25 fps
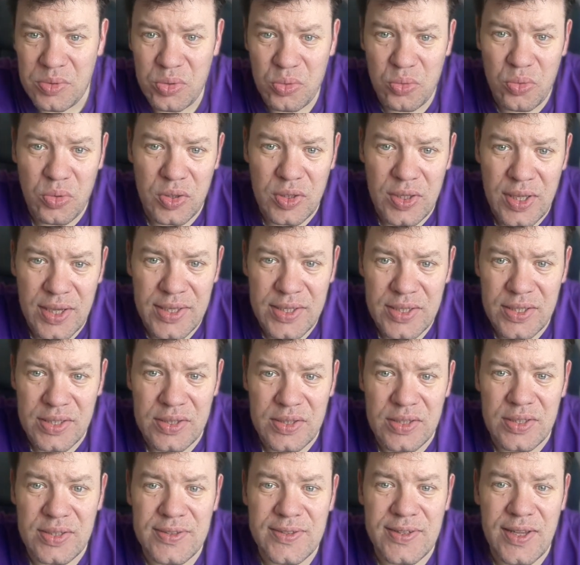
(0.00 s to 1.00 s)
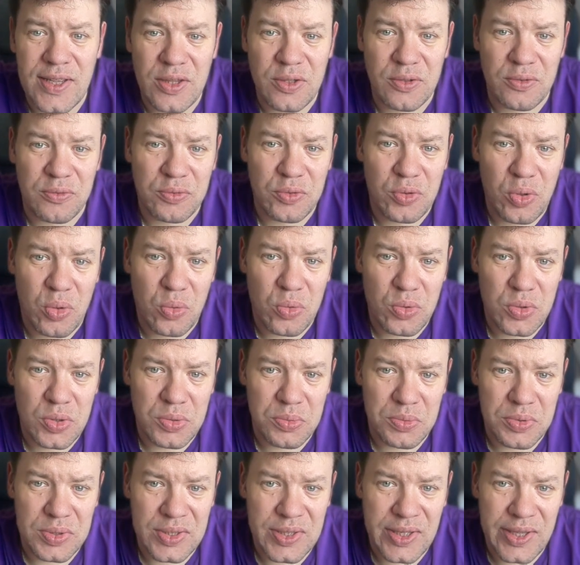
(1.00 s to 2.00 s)
you connecting the set of nodes
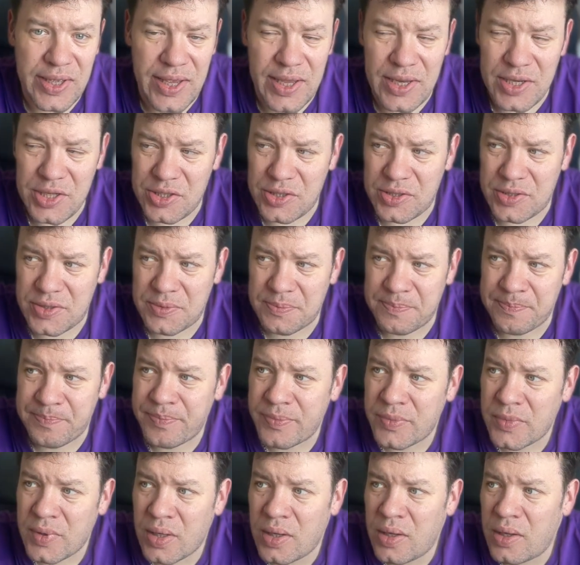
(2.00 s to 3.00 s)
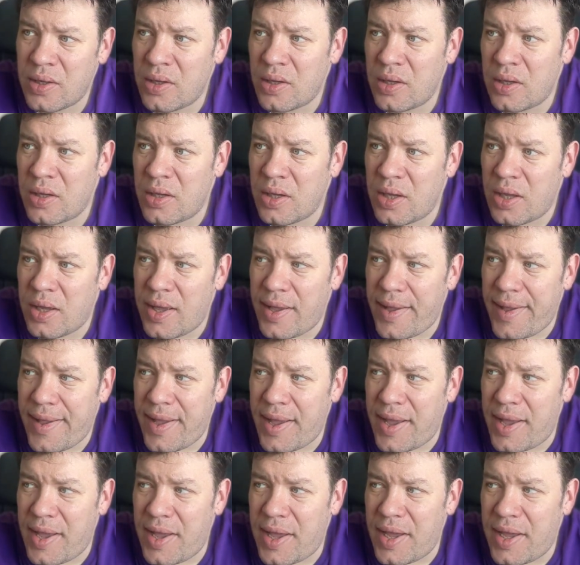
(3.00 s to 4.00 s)
with the edges.
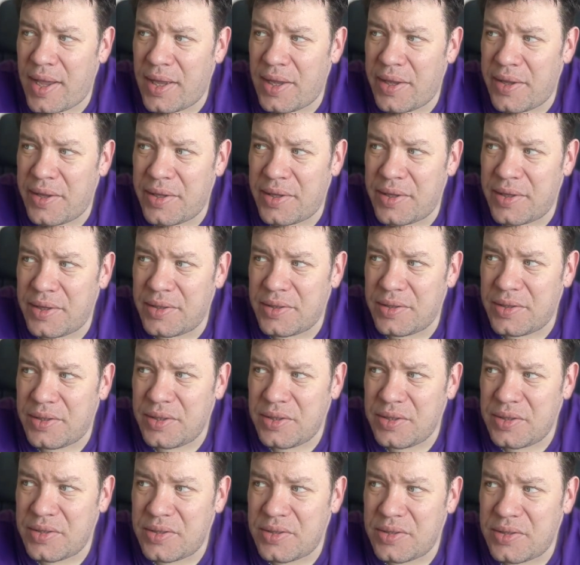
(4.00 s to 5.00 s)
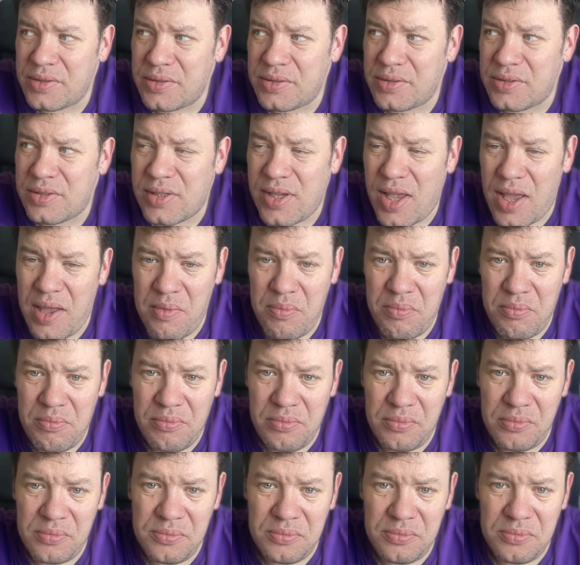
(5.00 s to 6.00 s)
And in
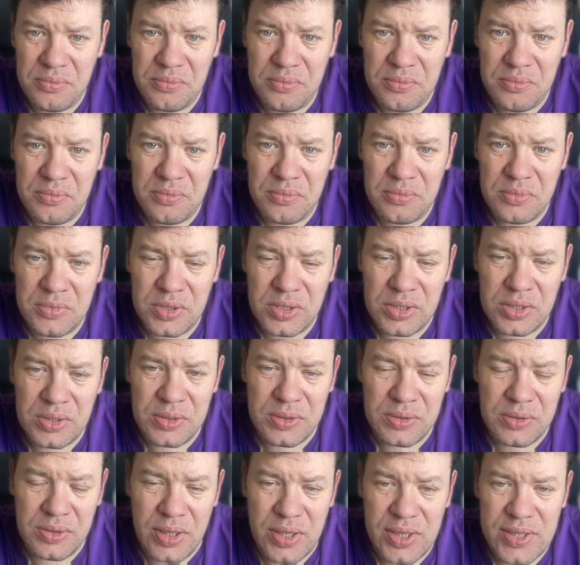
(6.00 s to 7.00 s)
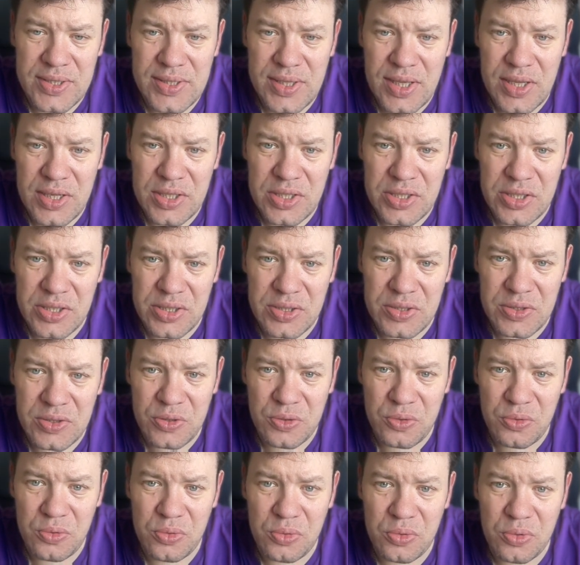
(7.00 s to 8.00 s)
some extensions,
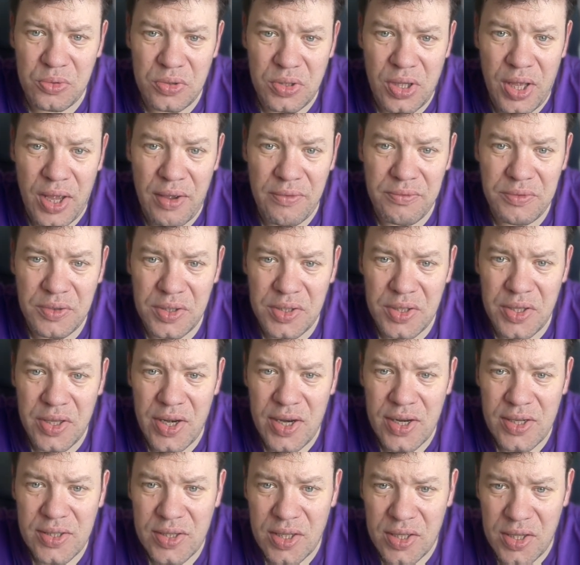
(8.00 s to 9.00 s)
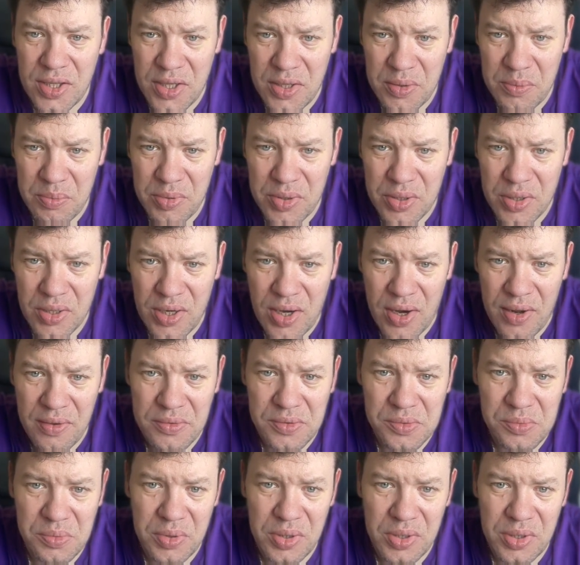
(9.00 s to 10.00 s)
you could have the directed
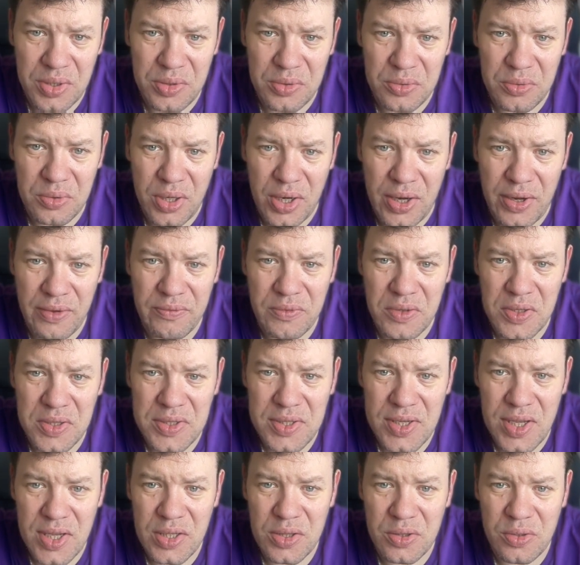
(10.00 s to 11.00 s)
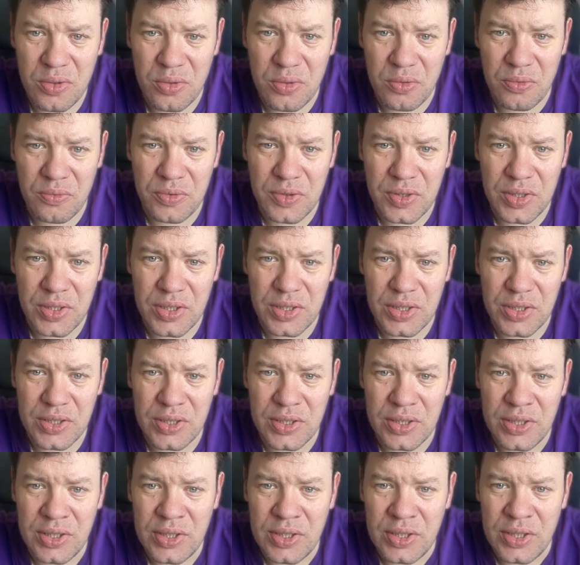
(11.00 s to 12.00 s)
hypergraphs where you have the set of
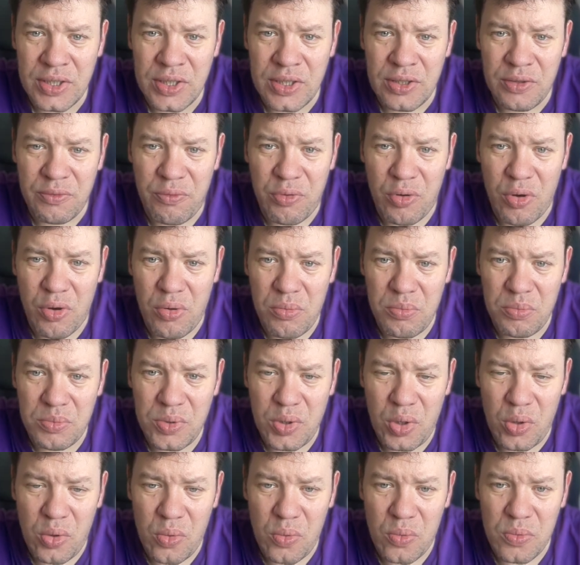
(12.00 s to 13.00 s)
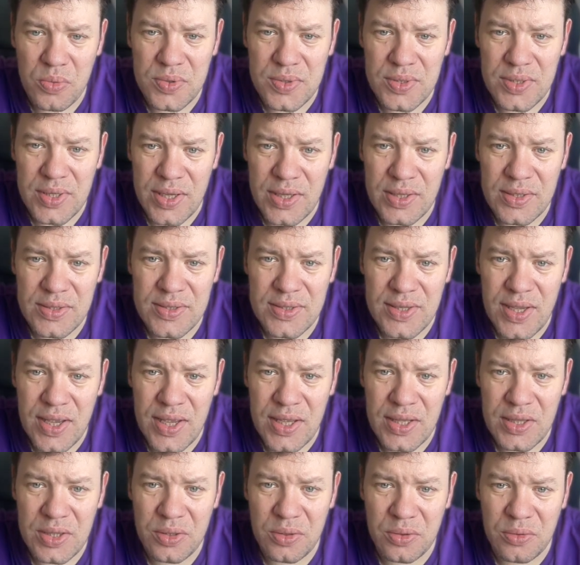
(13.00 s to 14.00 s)
the from nodes and
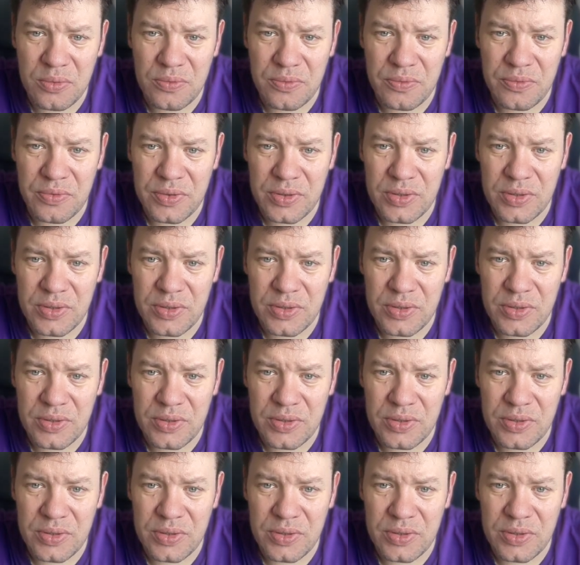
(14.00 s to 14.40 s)
set of